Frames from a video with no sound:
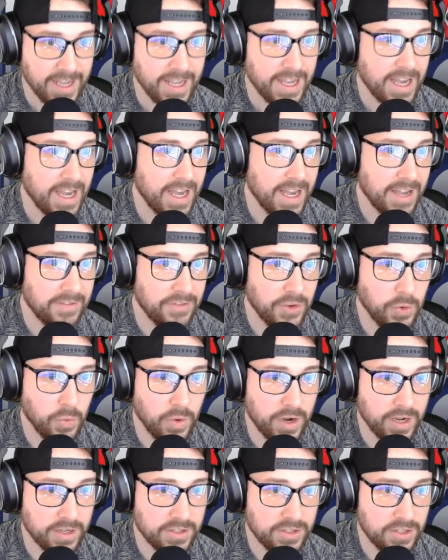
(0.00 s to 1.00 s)
If you
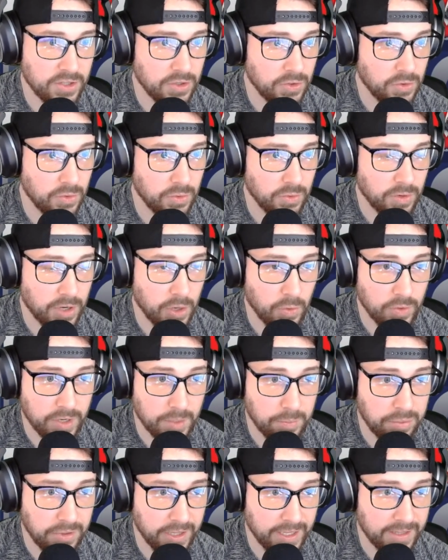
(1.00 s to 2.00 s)
wanted to go into
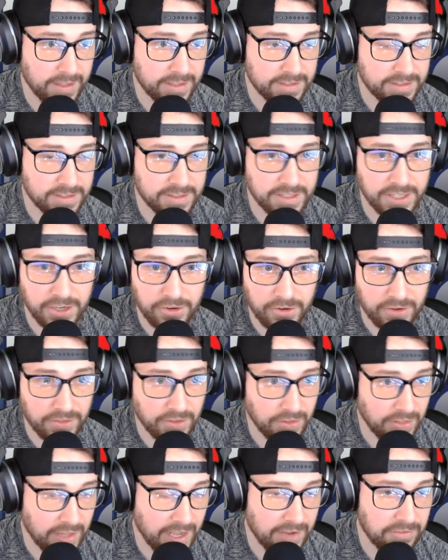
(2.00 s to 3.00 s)
playlists here on the
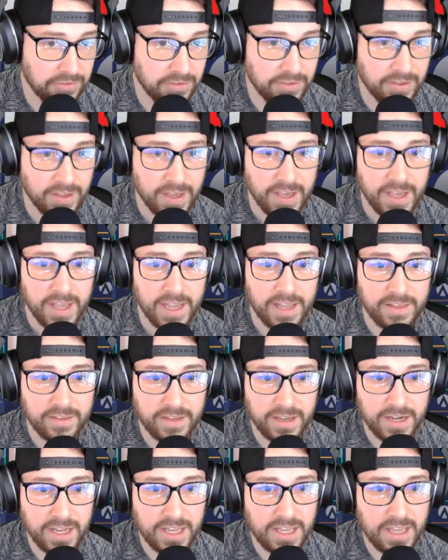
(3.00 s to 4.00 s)
left, it's
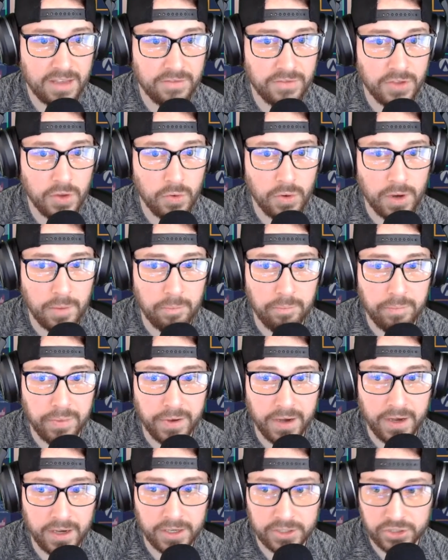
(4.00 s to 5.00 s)
going to give you a
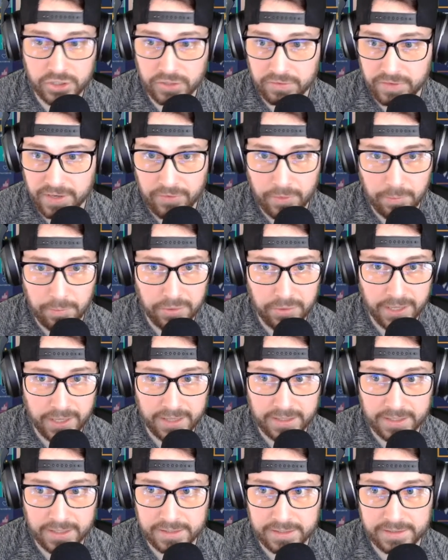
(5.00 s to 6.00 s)
bunch of different
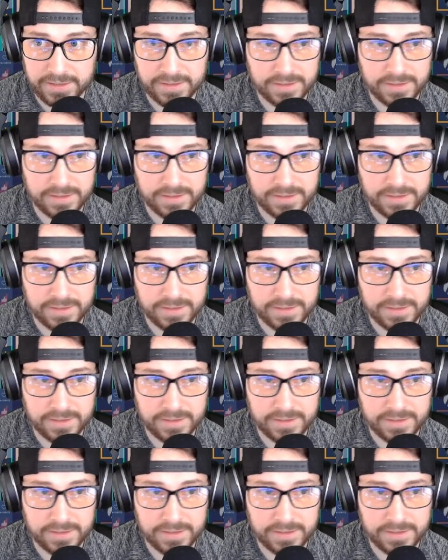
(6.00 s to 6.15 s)
playlists.